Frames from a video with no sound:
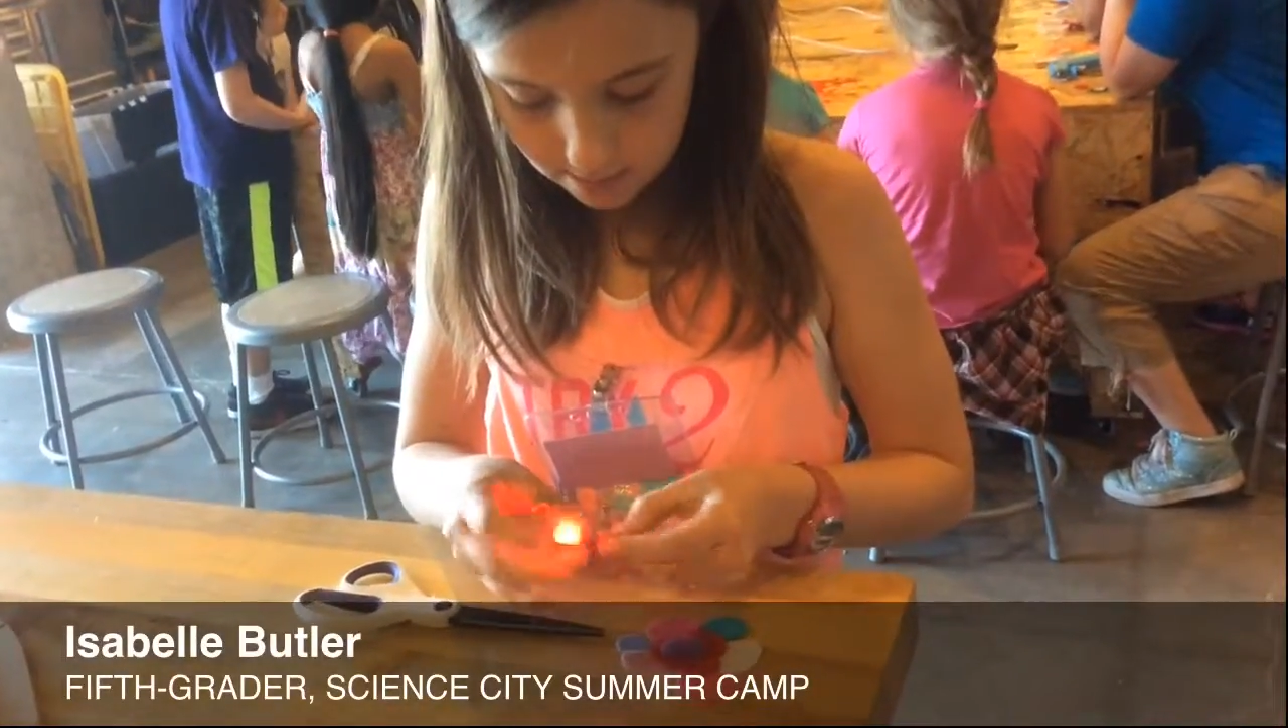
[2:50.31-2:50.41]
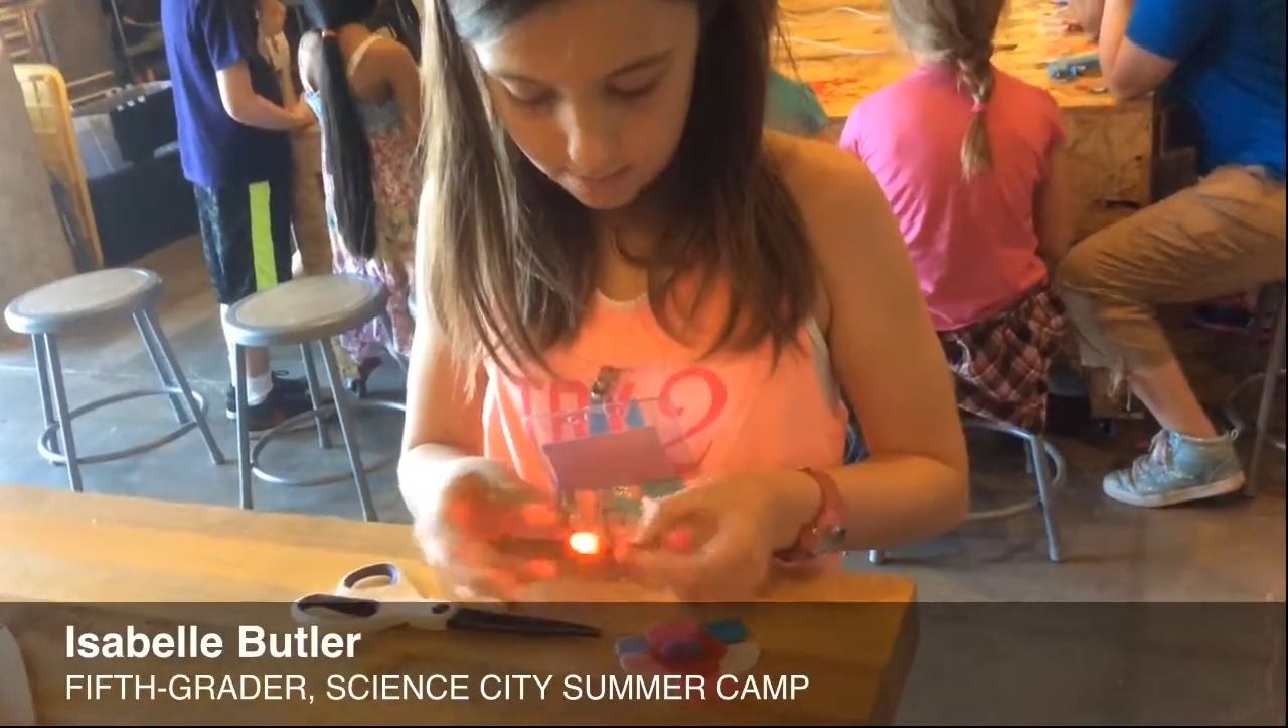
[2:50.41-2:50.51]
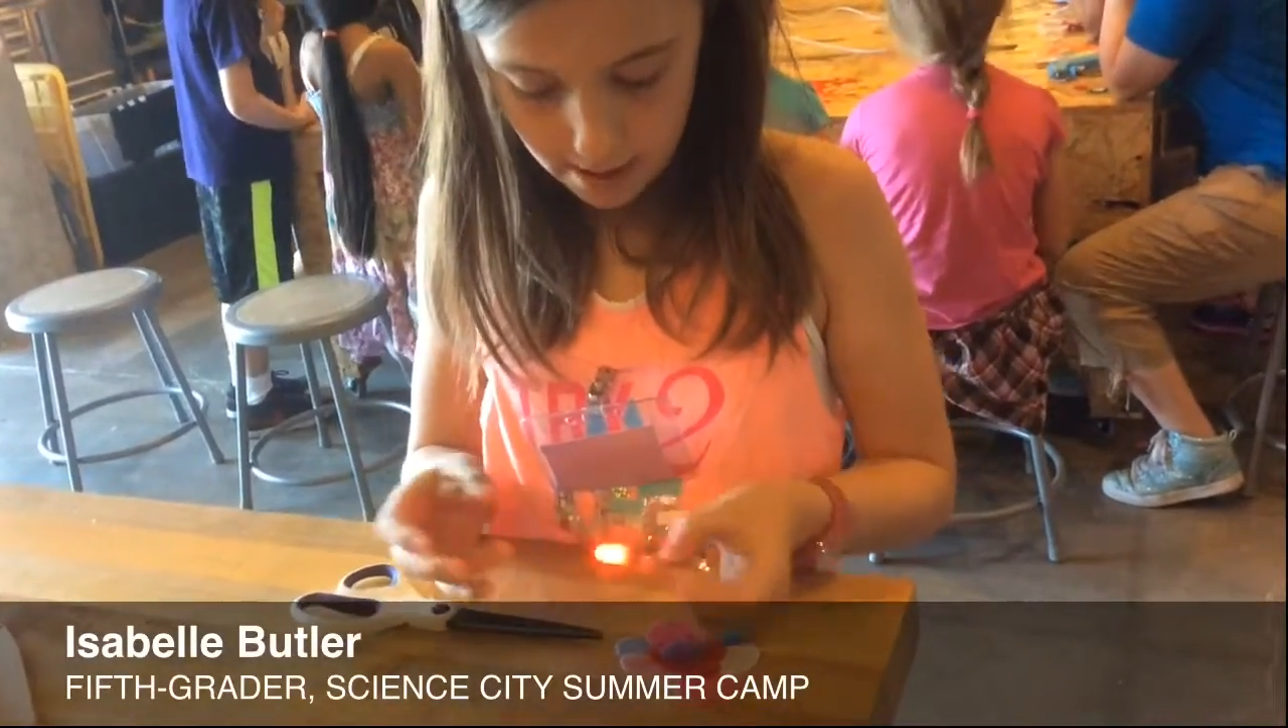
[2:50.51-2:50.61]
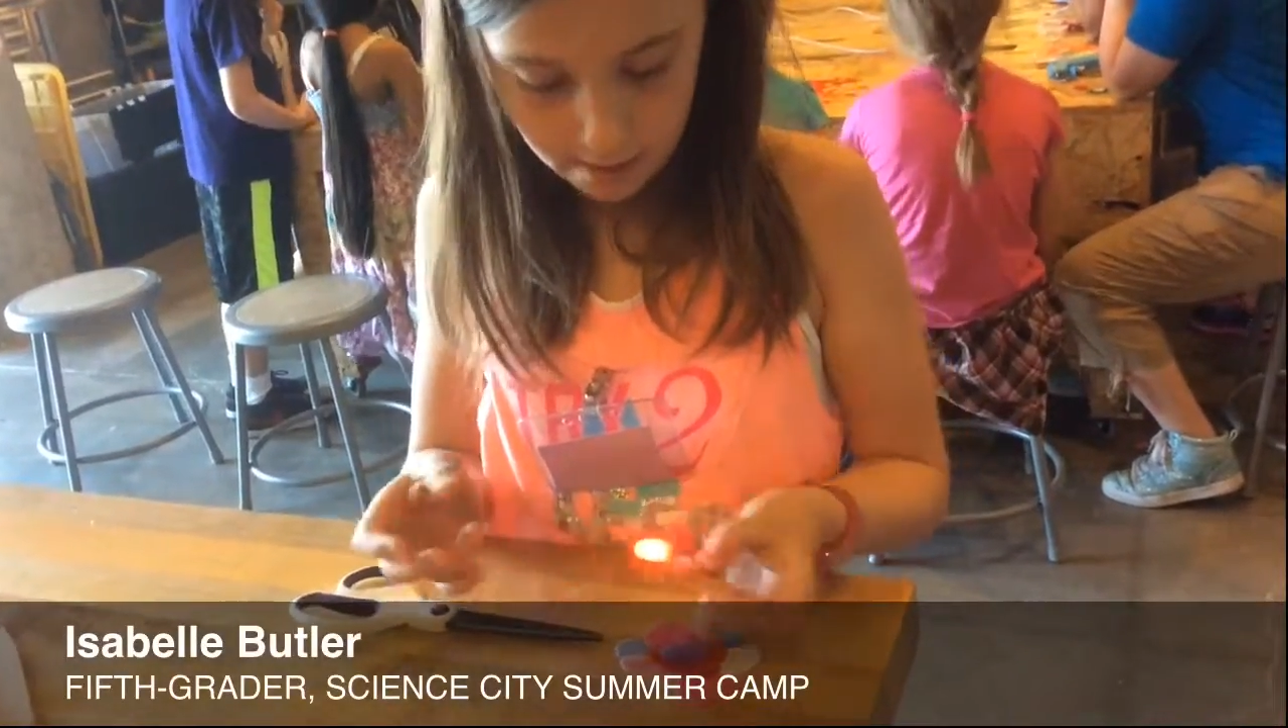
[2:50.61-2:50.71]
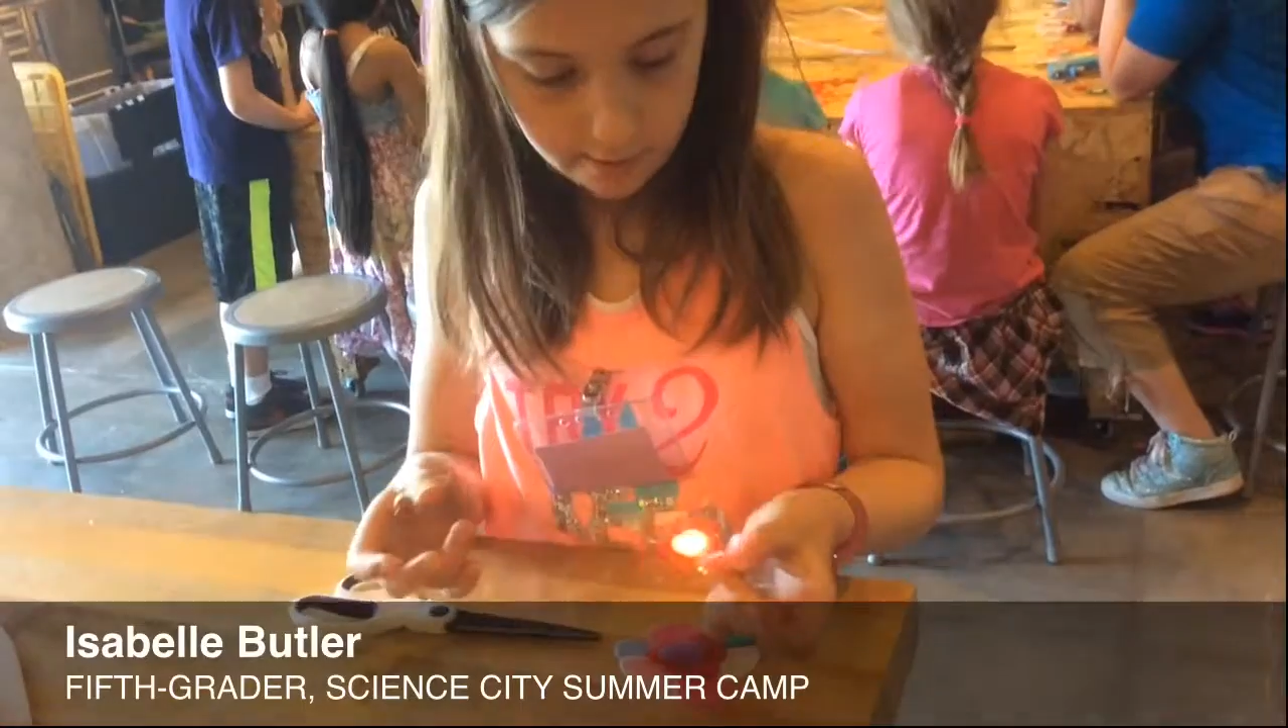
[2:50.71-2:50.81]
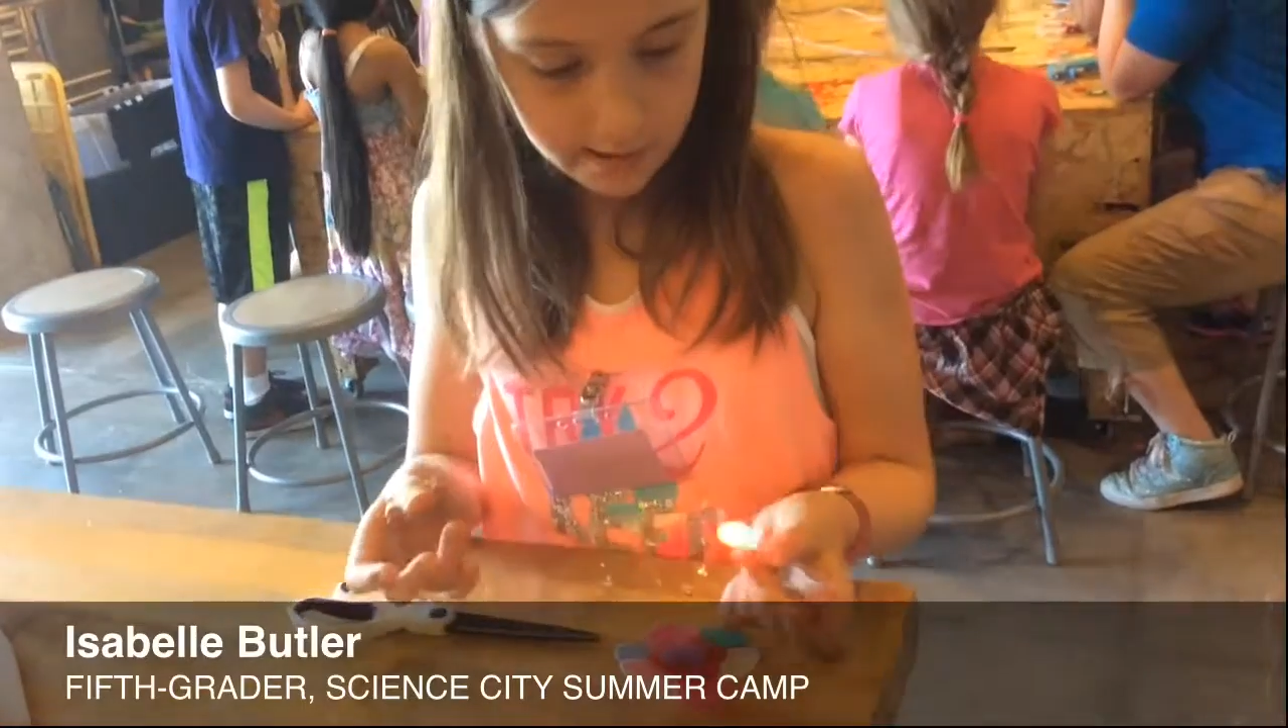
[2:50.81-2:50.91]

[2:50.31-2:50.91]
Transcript: the battery